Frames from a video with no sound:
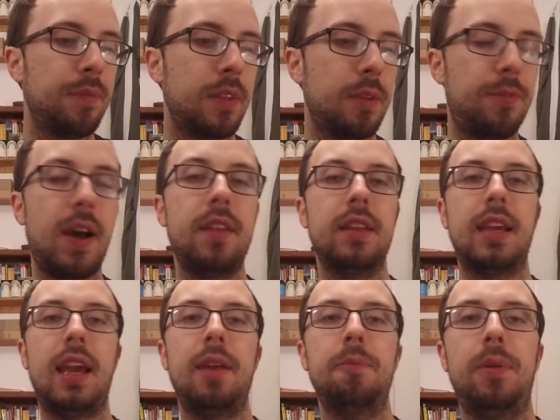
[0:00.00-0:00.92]
And finally,
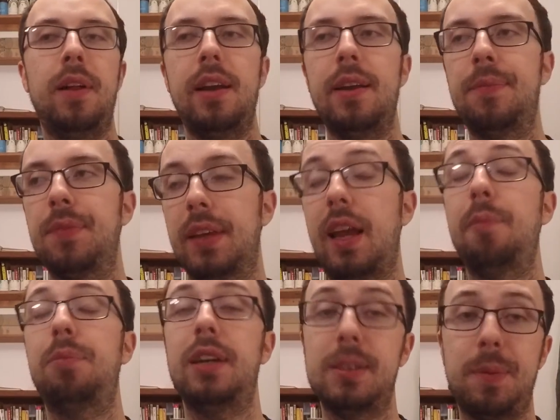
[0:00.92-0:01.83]
gameplay. The
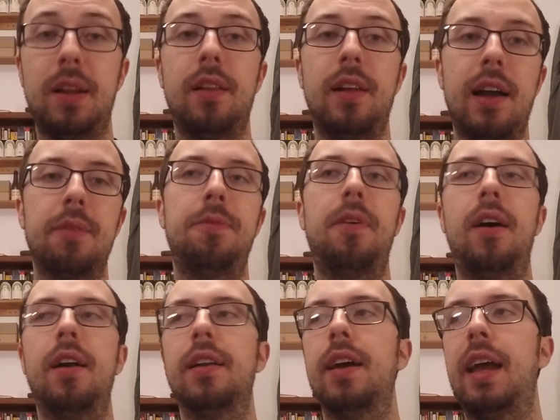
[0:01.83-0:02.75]
gameplay has been a lot of
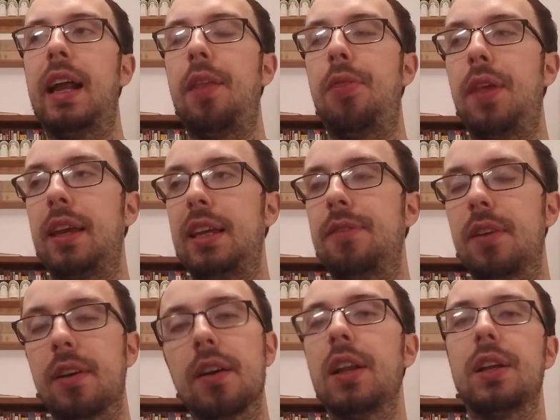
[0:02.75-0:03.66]
fun, and I think
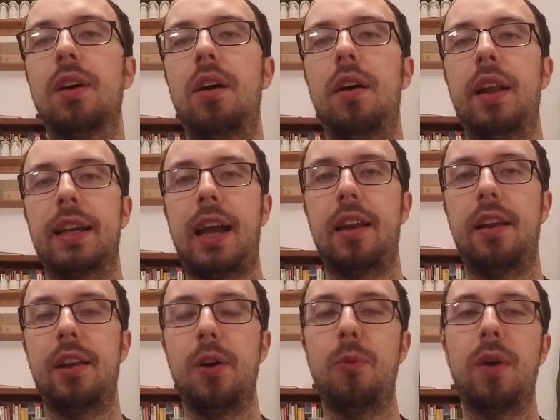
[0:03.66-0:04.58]
even early on, I kind of
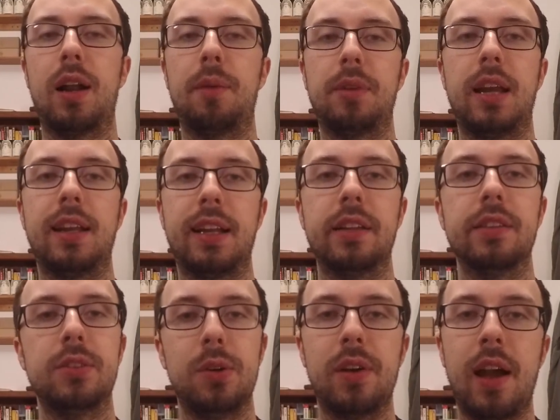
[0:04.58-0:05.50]
know what I'm getting
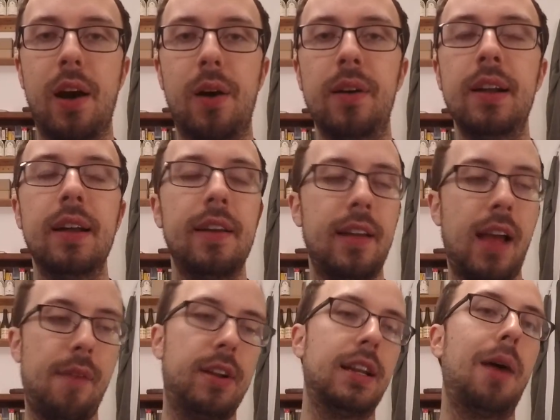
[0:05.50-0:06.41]
into now,
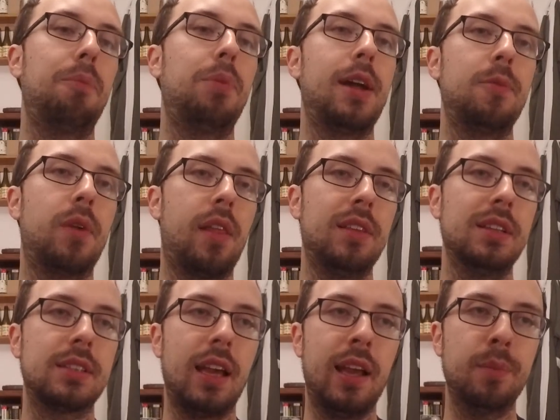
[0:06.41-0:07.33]
having not played one of
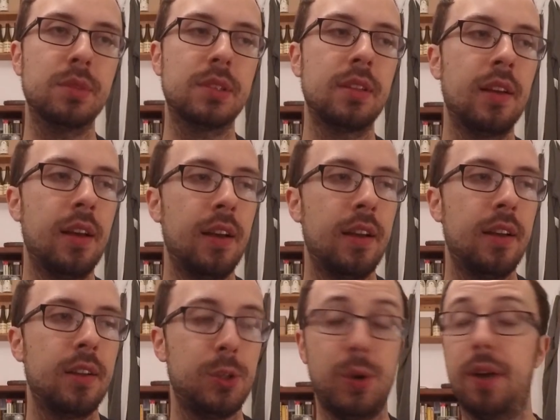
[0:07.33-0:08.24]
these games.
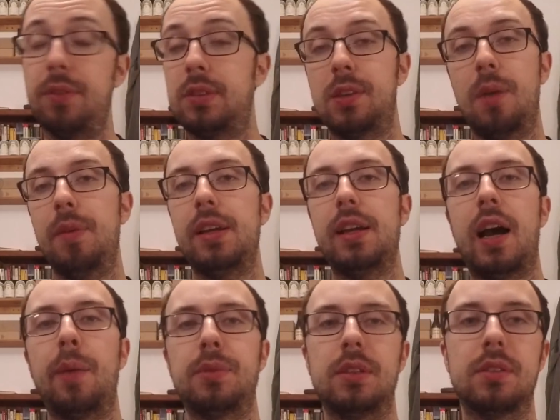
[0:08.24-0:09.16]
You have so many
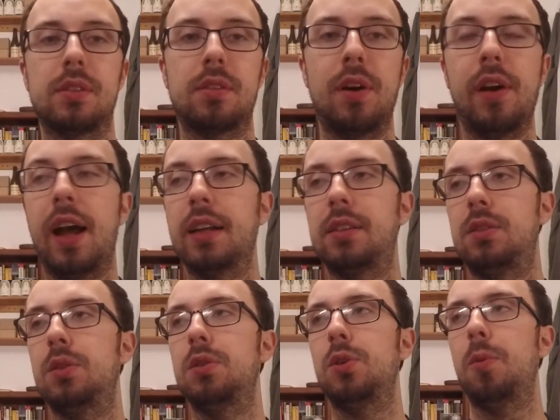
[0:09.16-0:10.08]
options thrown at
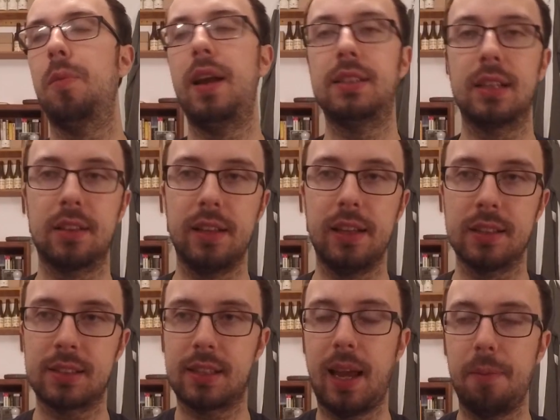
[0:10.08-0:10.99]
you. You basically
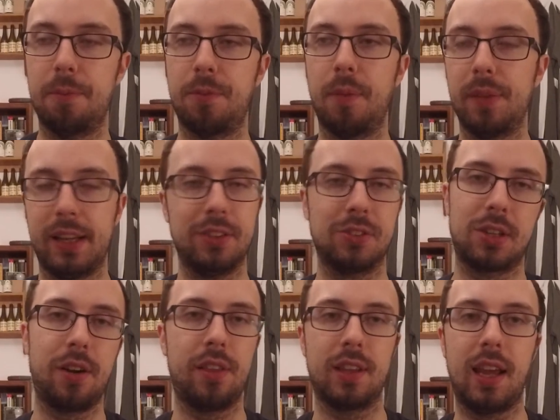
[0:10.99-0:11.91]
escape from the
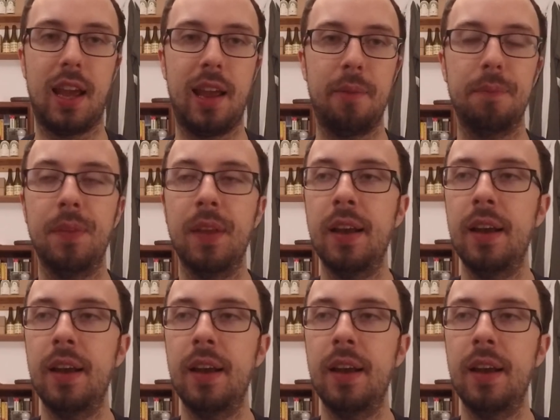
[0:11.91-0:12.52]
intro to the game.